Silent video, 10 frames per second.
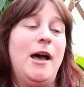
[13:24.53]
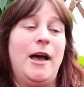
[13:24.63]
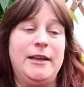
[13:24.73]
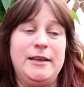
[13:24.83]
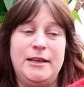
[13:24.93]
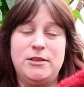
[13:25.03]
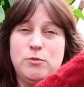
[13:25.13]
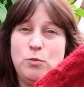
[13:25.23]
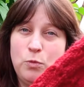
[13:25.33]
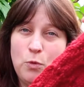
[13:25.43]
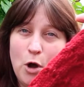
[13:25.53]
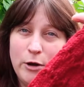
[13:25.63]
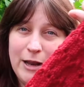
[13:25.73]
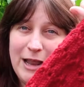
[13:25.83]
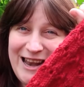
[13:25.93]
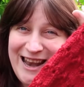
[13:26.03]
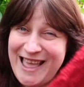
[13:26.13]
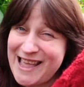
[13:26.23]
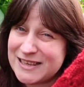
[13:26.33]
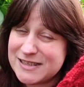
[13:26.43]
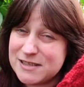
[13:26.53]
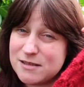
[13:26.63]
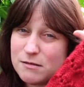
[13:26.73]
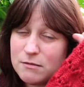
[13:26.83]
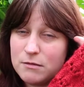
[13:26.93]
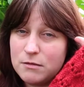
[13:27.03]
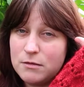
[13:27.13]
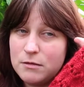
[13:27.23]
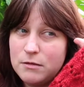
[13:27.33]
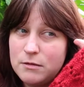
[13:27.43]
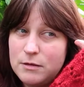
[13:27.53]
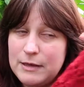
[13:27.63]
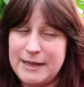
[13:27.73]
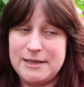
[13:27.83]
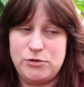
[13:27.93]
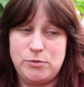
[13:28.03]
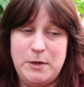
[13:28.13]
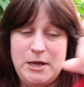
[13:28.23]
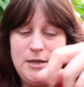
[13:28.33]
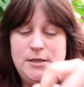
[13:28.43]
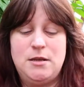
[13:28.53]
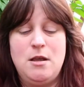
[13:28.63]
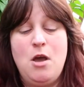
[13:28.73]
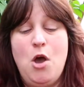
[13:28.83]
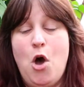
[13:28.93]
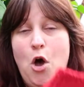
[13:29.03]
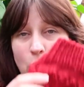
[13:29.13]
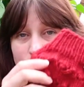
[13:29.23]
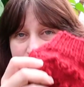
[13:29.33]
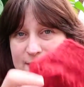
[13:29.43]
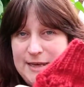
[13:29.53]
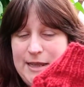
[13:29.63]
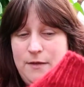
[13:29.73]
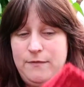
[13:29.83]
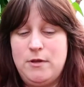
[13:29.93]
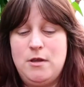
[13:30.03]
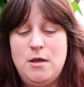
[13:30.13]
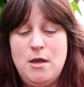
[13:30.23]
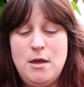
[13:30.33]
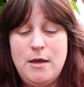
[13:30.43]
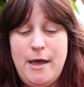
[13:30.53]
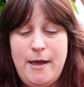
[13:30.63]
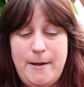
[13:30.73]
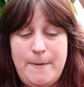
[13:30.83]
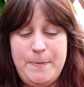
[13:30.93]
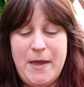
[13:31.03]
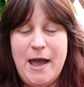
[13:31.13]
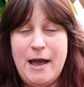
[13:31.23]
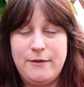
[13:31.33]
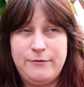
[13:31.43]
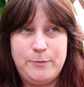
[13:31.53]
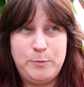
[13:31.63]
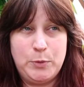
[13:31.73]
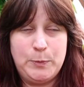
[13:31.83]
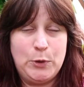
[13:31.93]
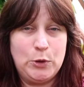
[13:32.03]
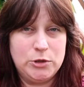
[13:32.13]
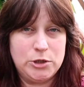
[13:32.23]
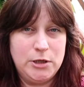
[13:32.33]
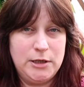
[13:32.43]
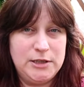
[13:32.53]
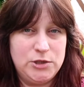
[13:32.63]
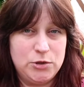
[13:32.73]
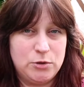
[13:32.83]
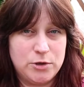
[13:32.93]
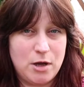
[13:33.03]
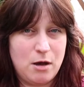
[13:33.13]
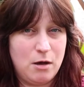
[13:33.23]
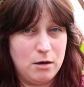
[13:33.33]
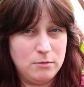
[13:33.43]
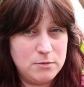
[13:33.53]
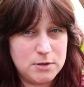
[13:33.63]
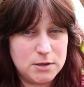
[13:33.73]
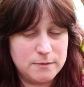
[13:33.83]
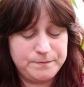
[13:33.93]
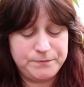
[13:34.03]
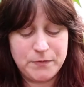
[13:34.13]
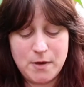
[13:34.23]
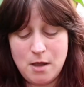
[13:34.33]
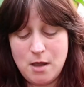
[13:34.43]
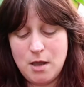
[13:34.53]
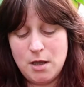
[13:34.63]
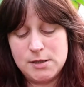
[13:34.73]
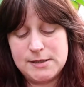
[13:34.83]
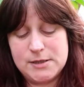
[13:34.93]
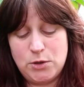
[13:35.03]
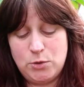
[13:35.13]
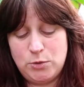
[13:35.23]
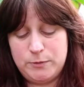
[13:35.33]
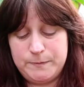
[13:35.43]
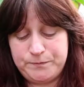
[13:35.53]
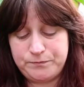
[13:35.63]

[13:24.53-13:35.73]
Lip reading: I knit one less lace repeat on the sleeve. Have proportionately short arms, so